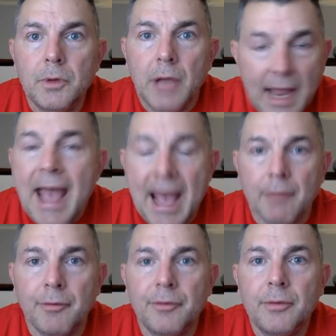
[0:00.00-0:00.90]
I
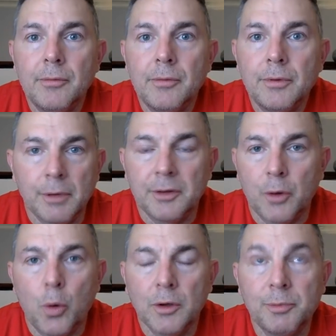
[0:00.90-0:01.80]
have. Throughout the
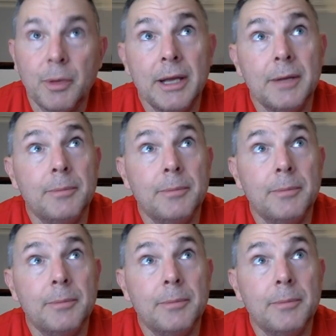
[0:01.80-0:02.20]
course of my